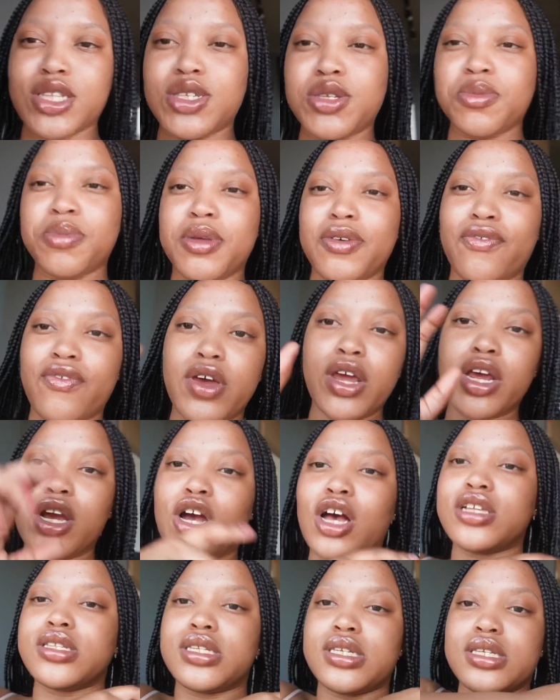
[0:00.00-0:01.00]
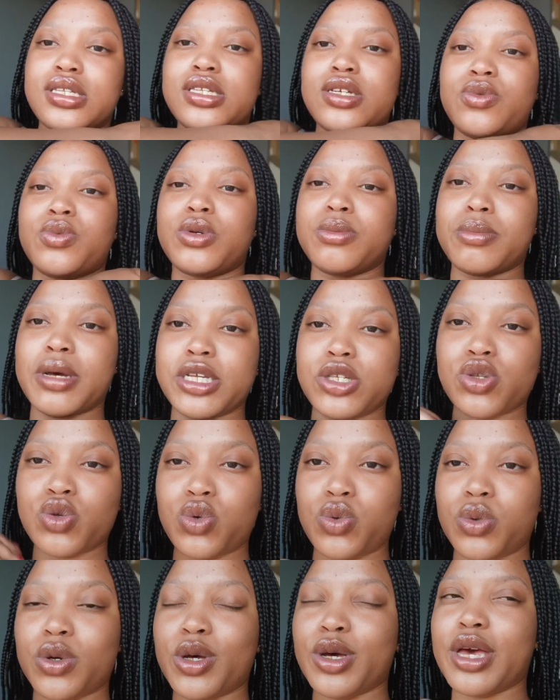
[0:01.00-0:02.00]
to be very consistent with my
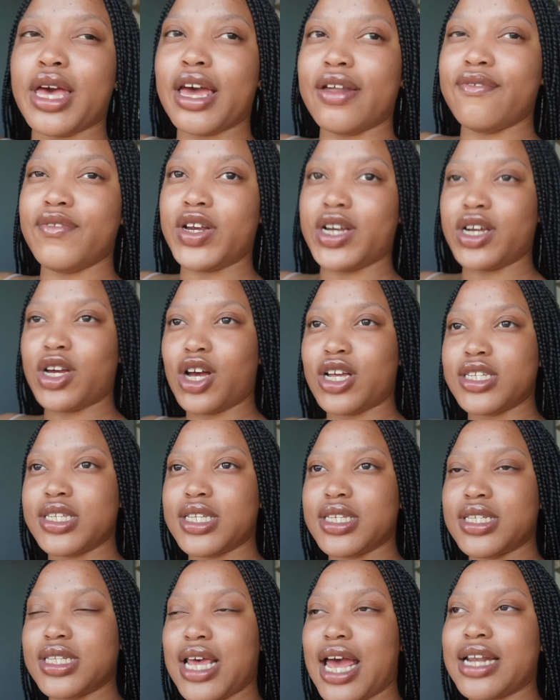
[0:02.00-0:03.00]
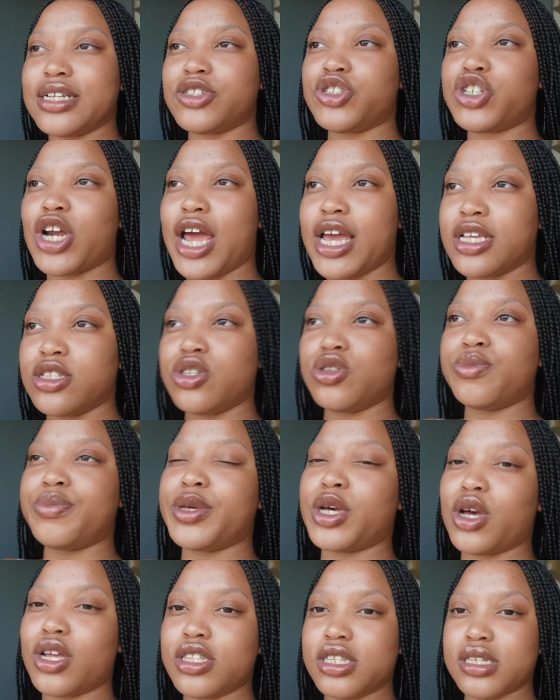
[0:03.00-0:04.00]
schoolwork and trying to be
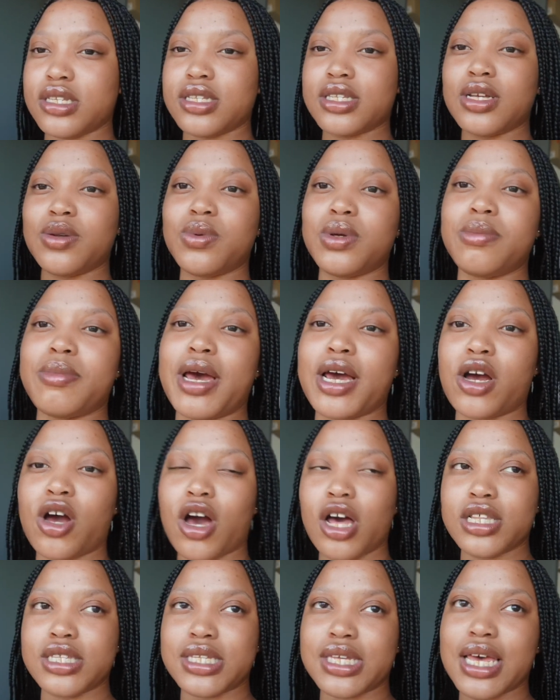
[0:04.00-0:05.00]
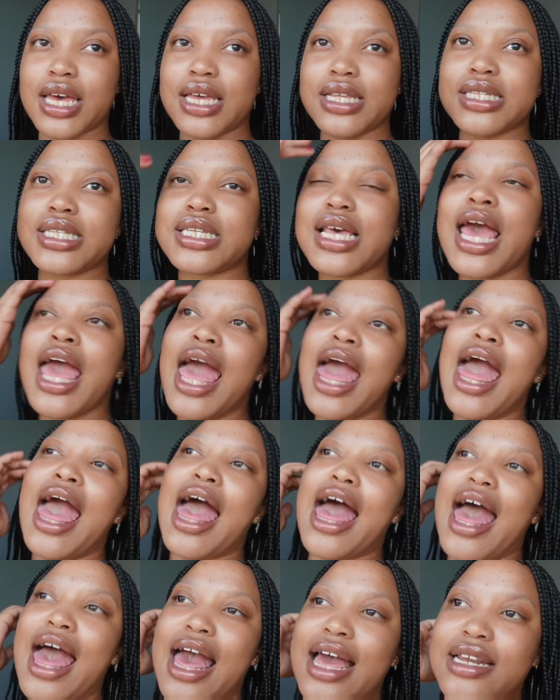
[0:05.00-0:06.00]
consistent with my content.
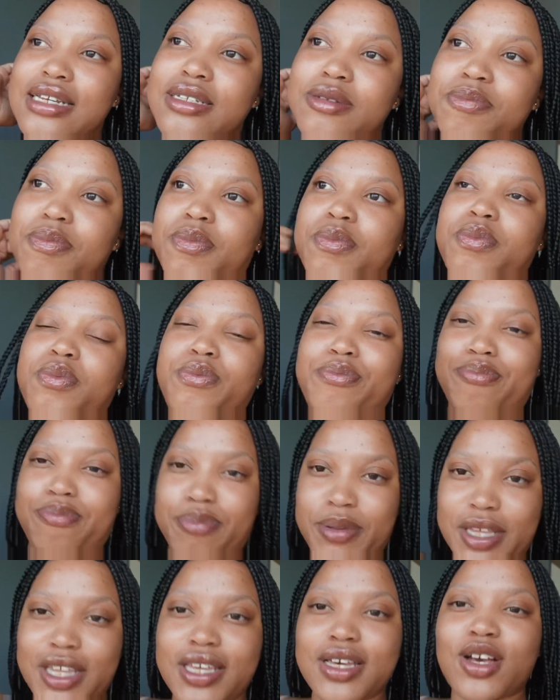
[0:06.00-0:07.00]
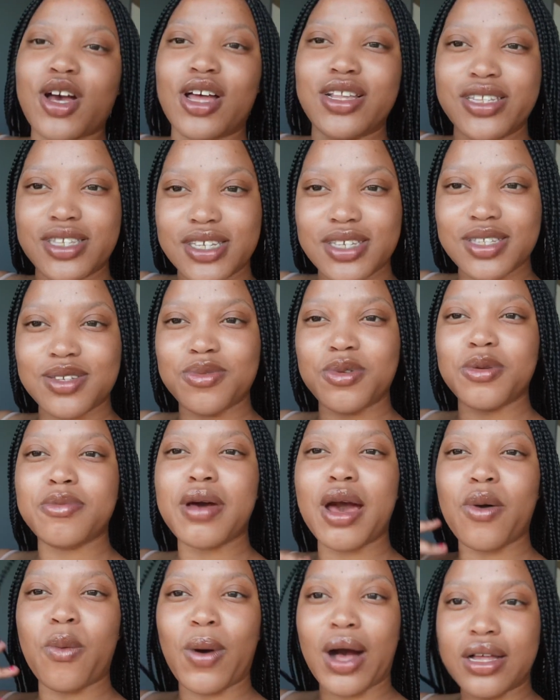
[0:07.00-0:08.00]
And be consistent with
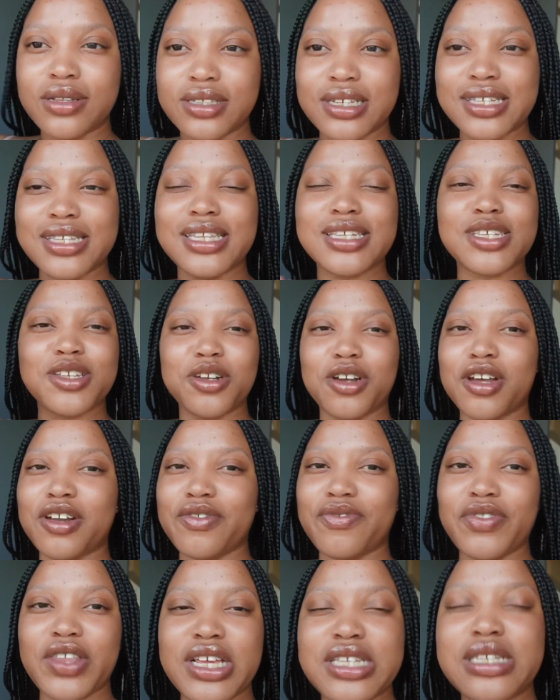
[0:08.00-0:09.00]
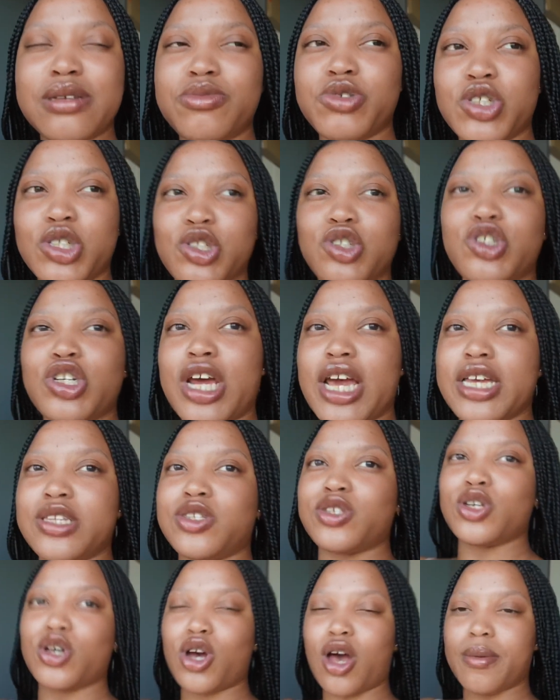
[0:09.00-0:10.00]
my wellness. There's a lot of things I'm just trying
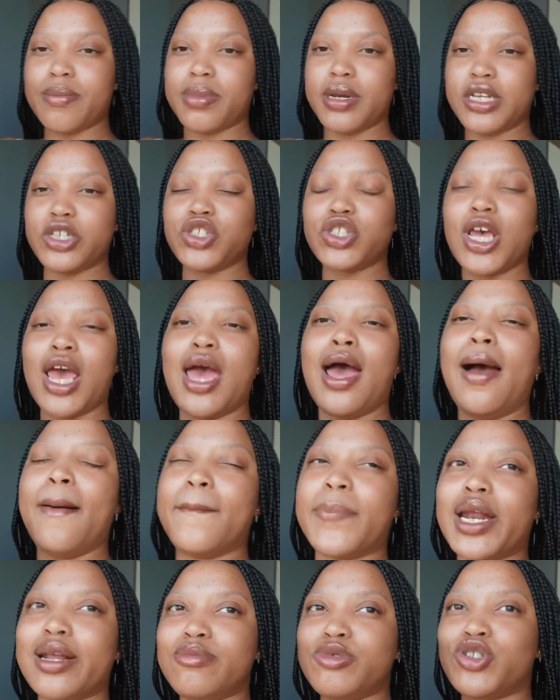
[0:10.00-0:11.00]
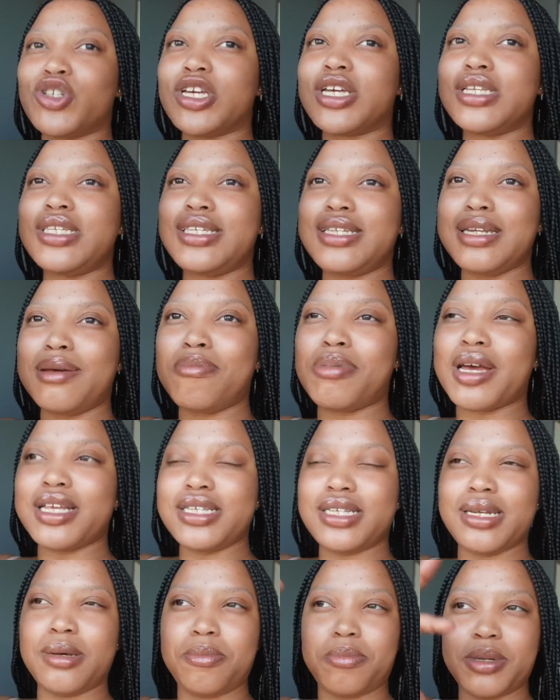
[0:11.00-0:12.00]
to accomplish, but I'm doing it step by
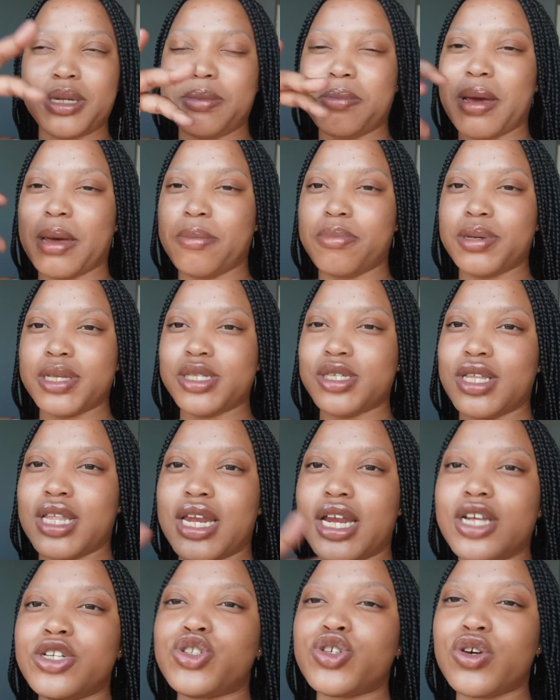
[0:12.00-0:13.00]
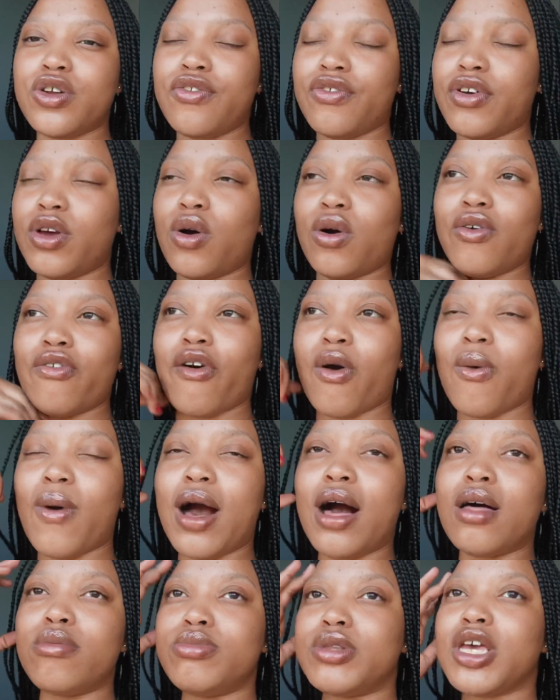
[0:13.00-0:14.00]
step, bit by bit, so that I don't feel
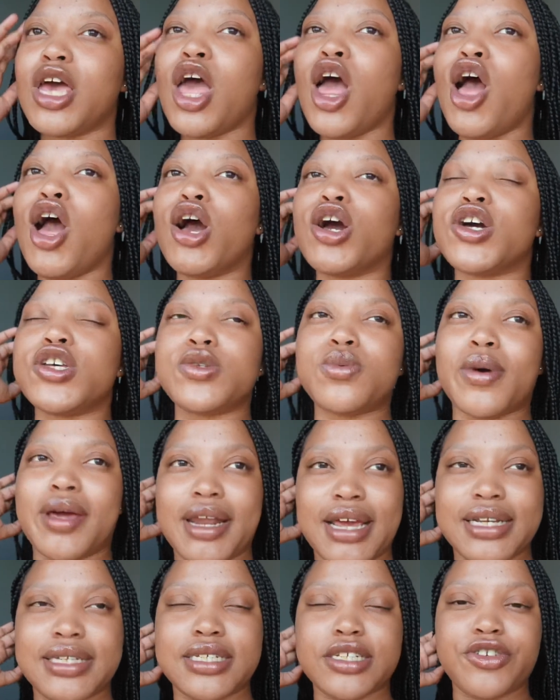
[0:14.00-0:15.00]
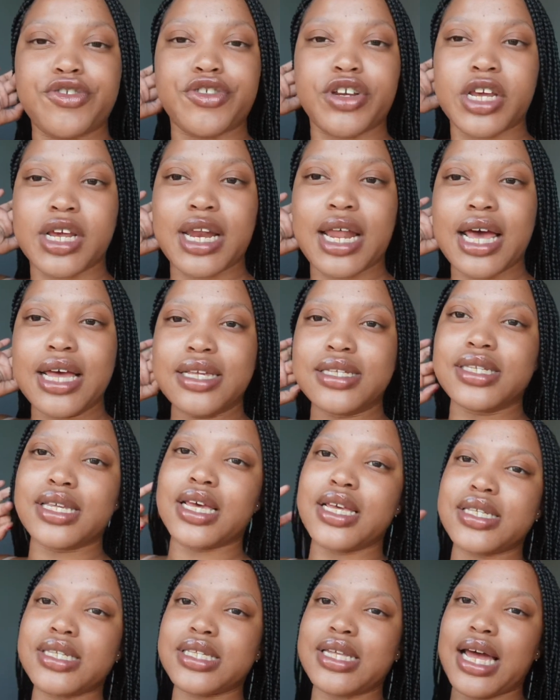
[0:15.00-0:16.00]
overwhelmed. Because what I did realize
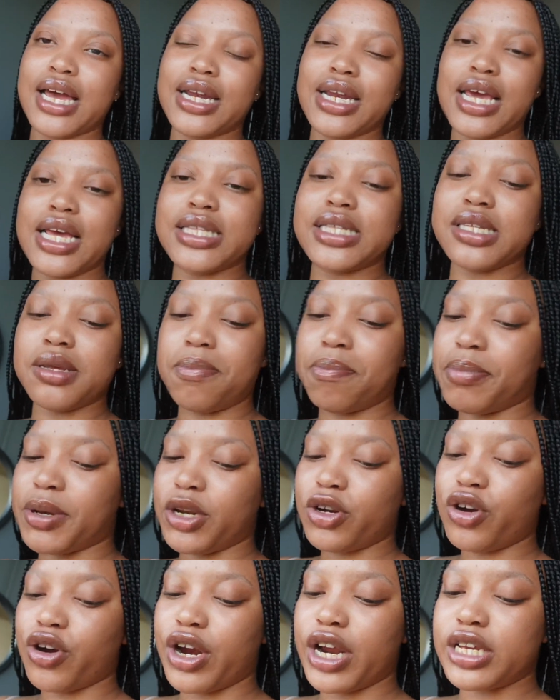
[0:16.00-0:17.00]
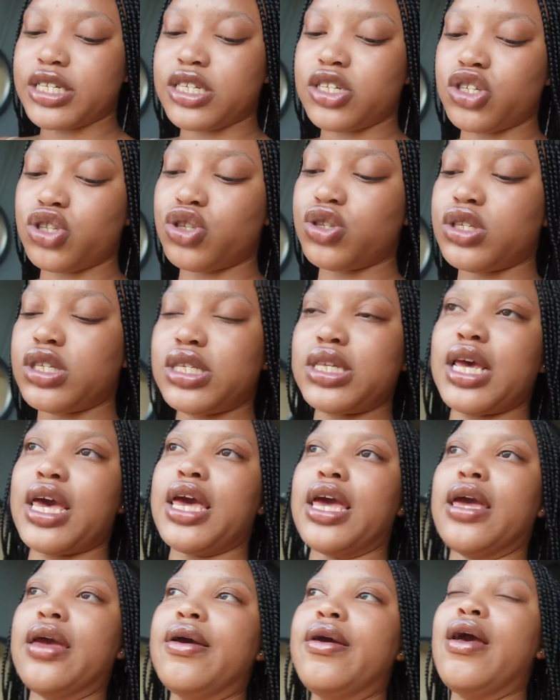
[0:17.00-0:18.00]
is that it's a bit crazy to
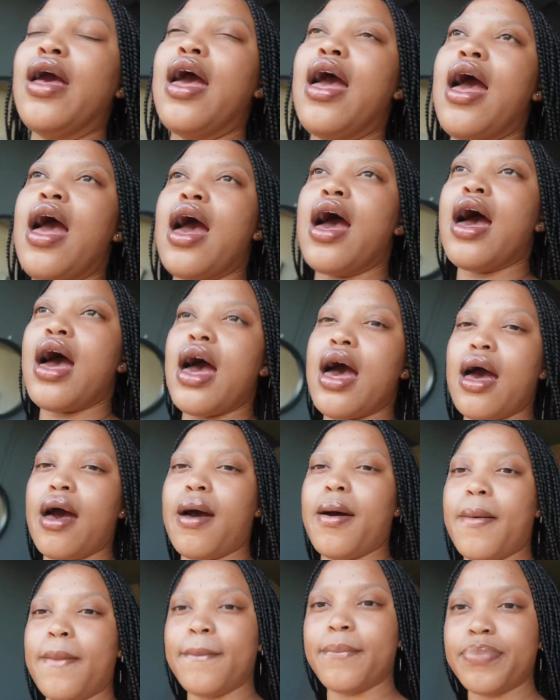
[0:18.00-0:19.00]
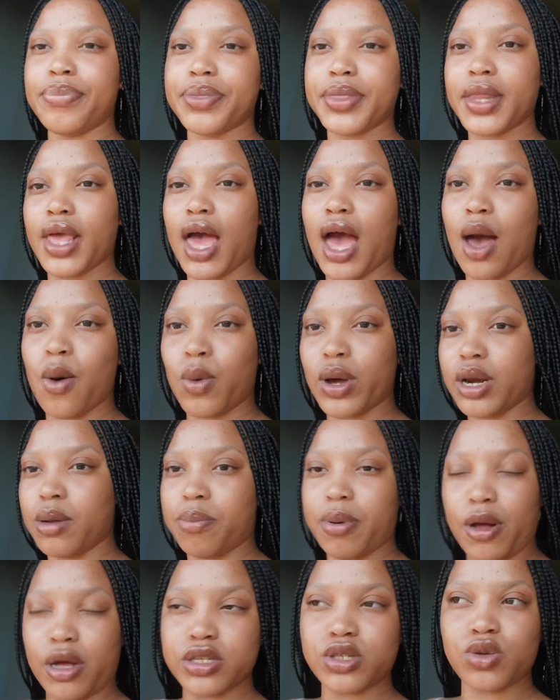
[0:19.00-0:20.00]
say I want to
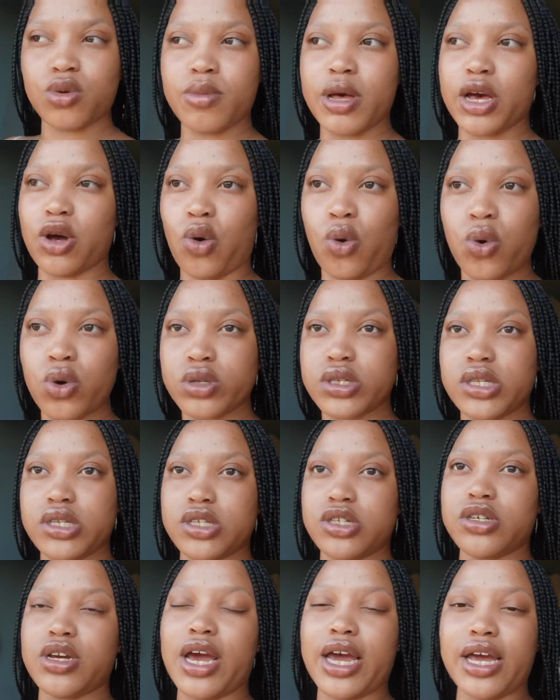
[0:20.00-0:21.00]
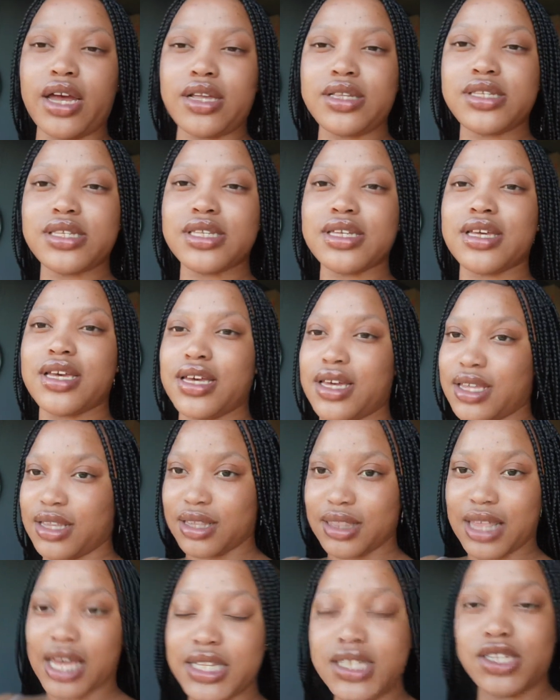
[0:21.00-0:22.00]
pass all my courses, right?
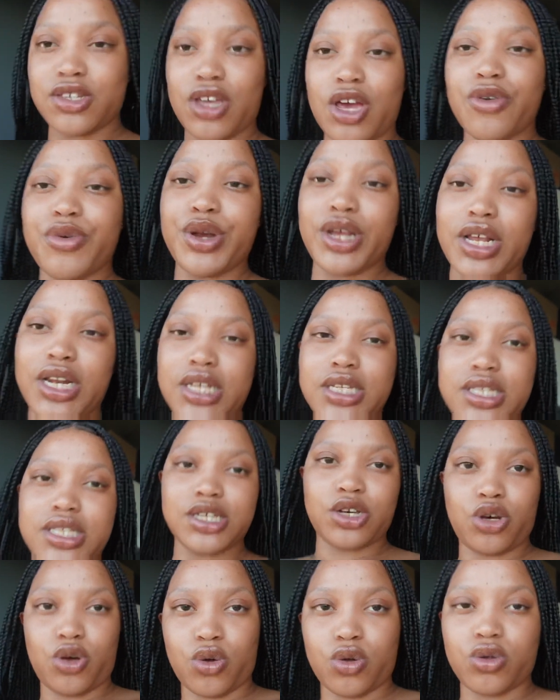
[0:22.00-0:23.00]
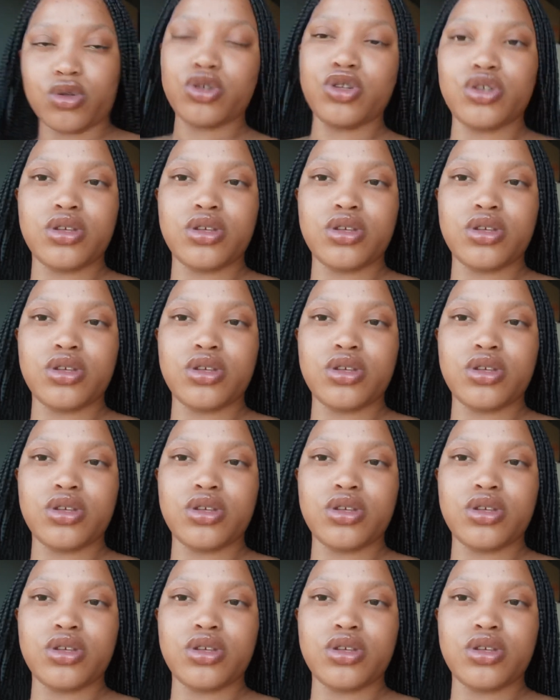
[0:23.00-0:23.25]
That's a realistic goal.